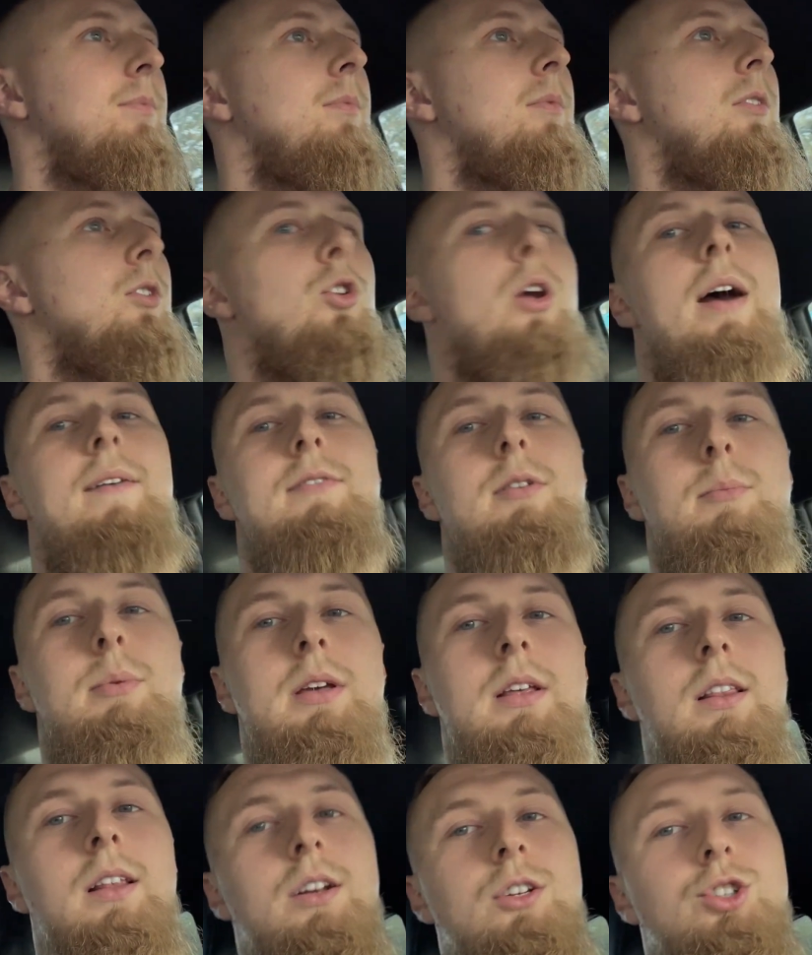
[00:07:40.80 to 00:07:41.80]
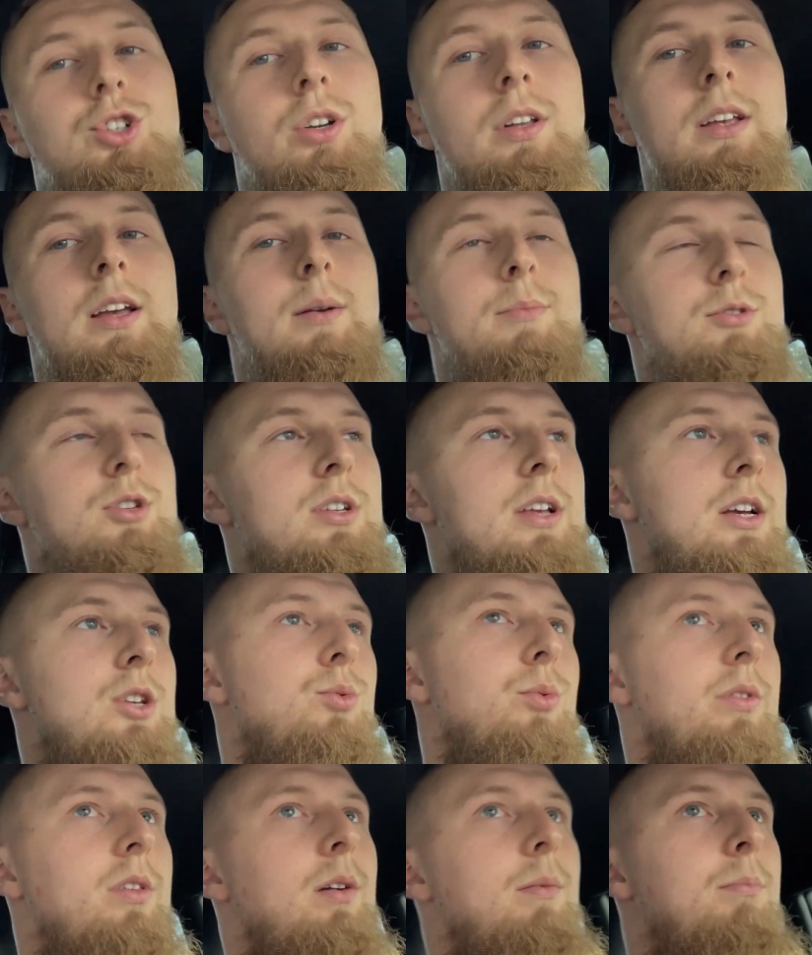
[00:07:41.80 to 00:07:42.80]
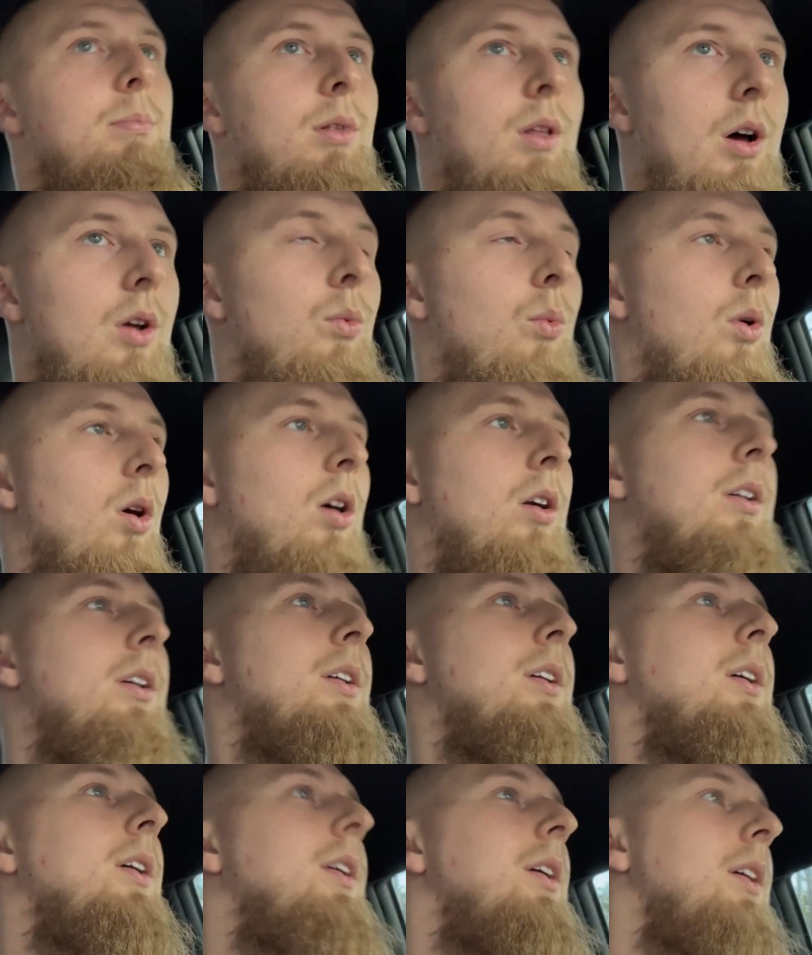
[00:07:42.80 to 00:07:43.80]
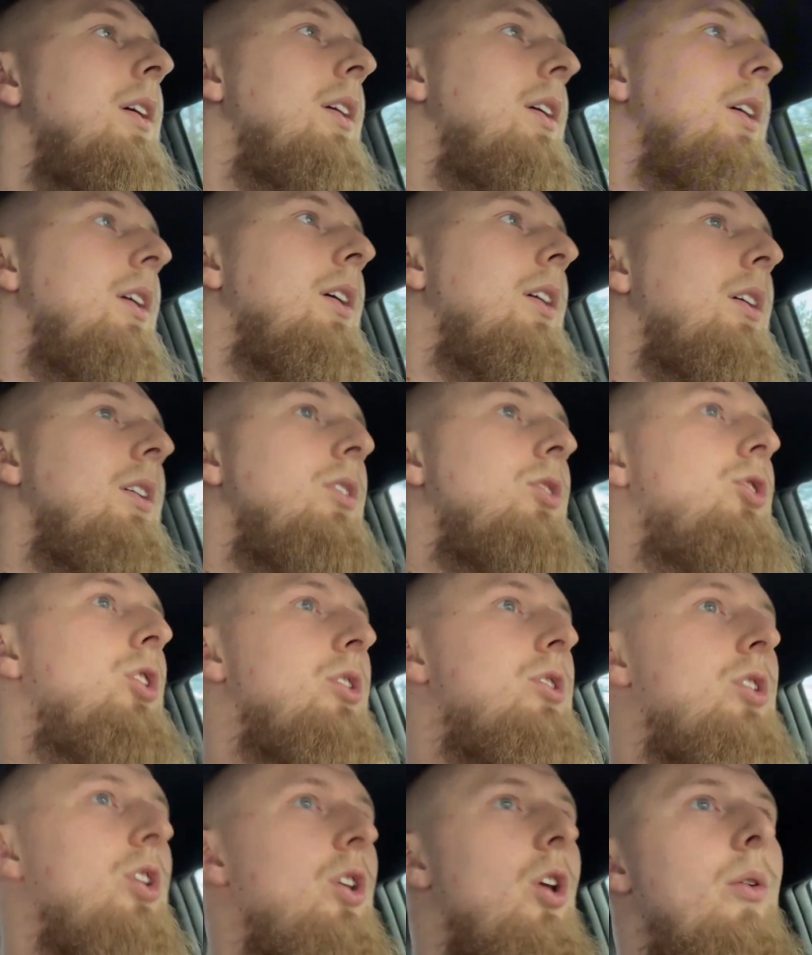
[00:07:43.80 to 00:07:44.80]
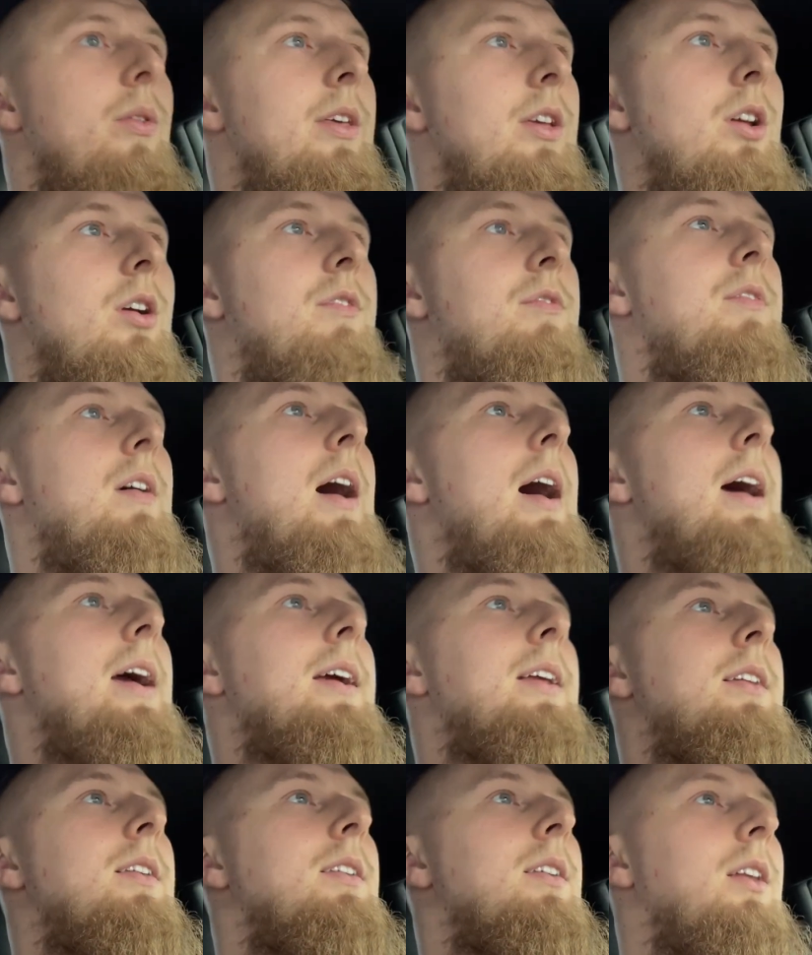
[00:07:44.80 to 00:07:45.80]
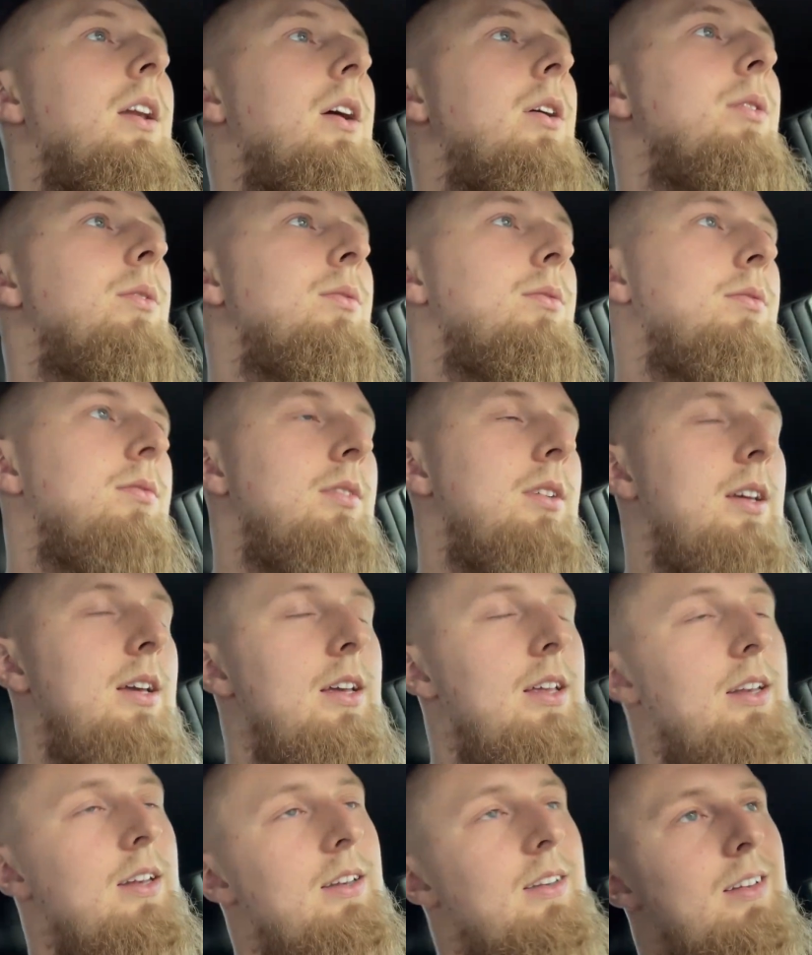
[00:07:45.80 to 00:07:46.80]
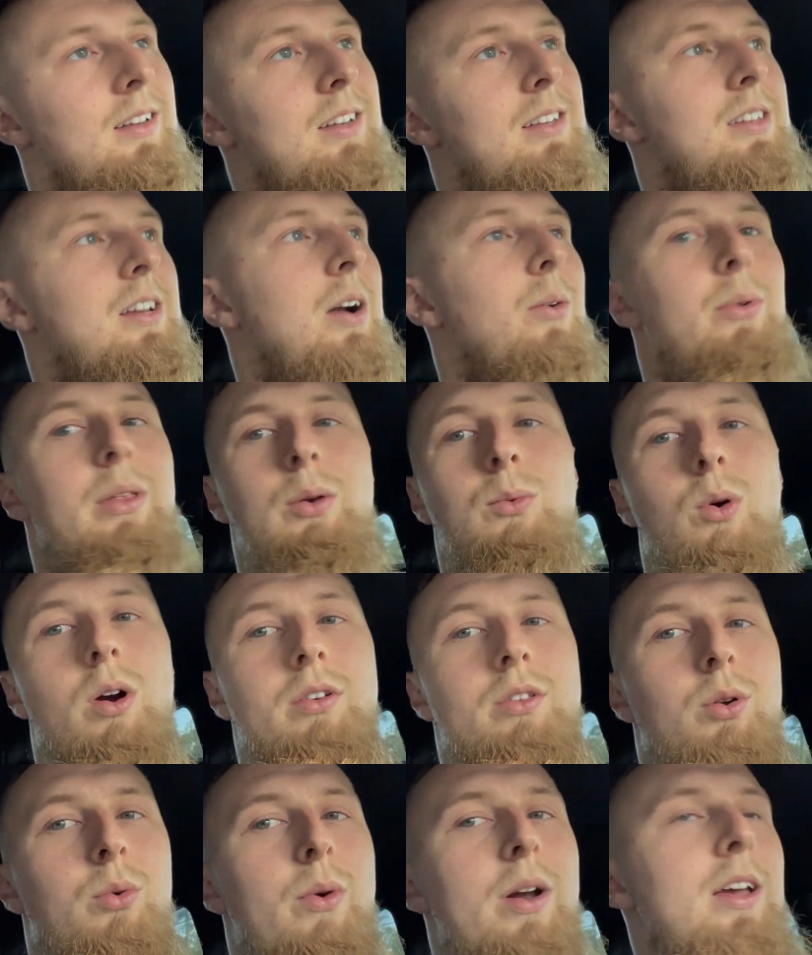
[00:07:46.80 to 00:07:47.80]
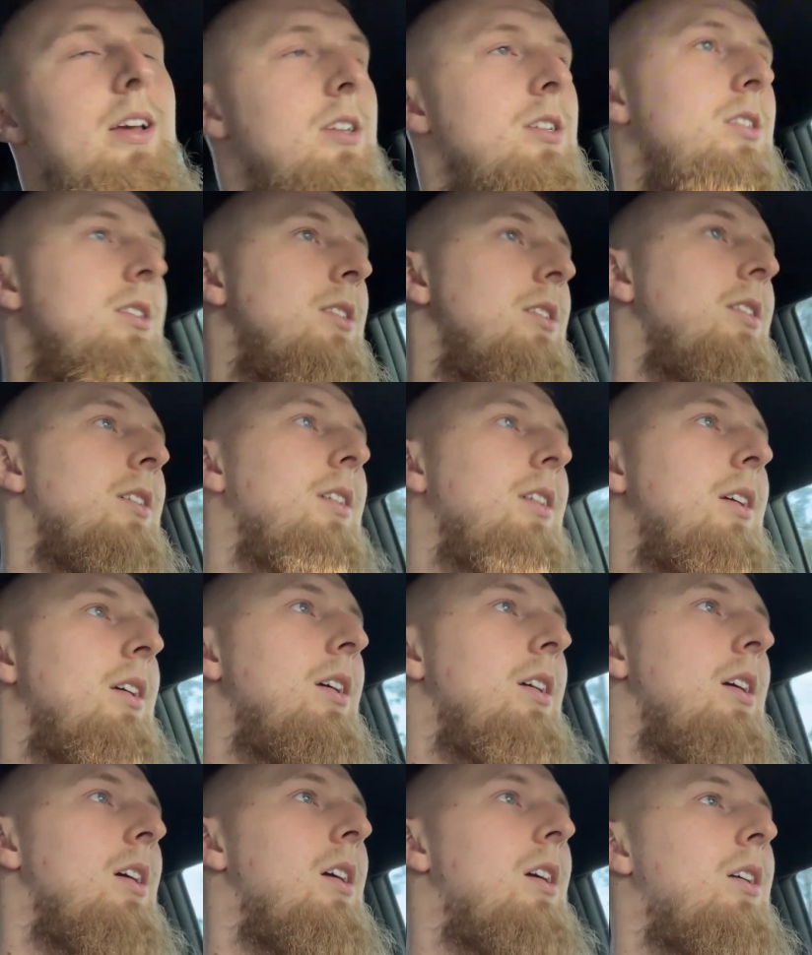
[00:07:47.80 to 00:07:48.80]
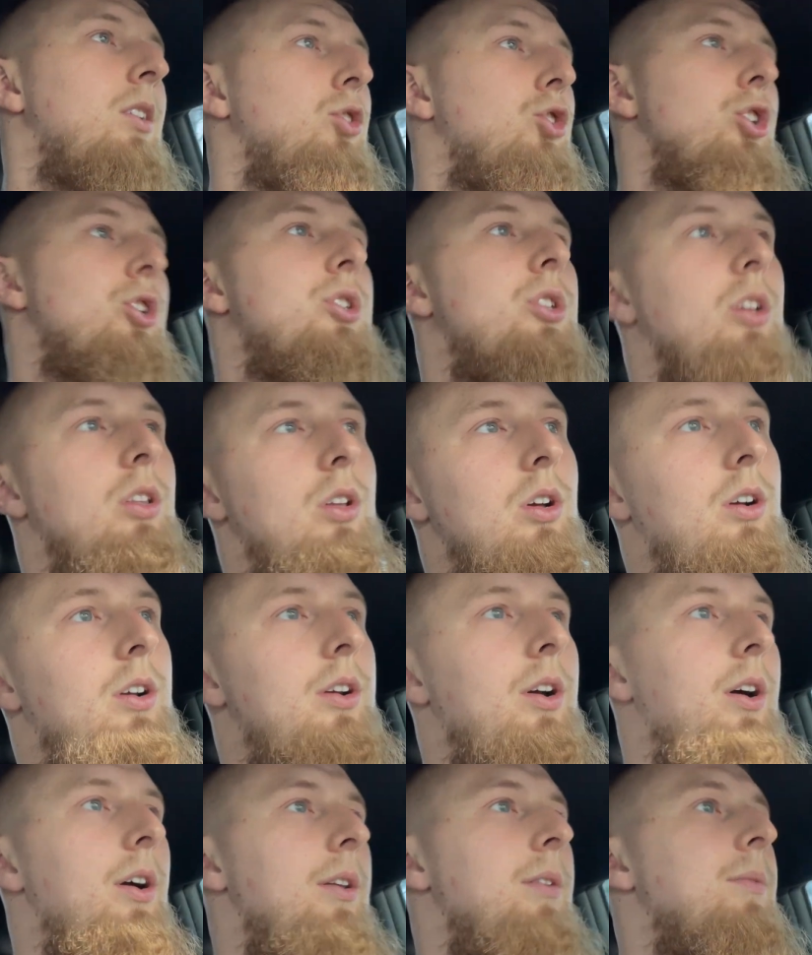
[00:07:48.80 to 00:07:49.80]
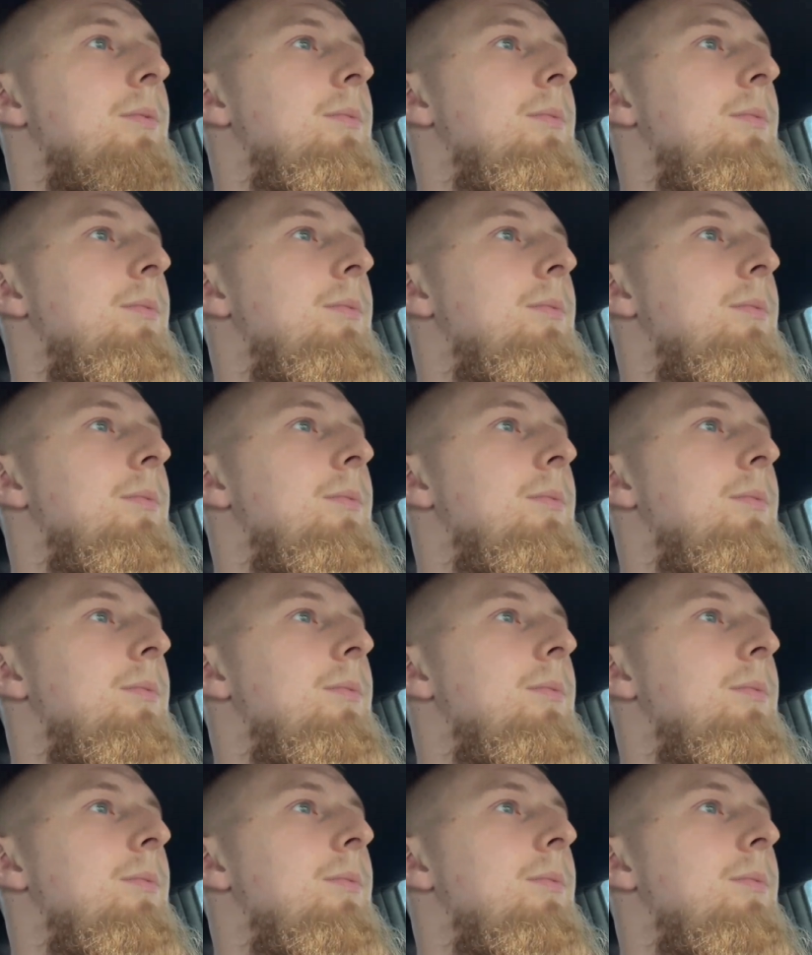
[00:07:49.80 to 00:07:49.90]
you have to be literally obsessed with your blood work just to know that you're fine, you know? And it's not really worth the risk just to look good.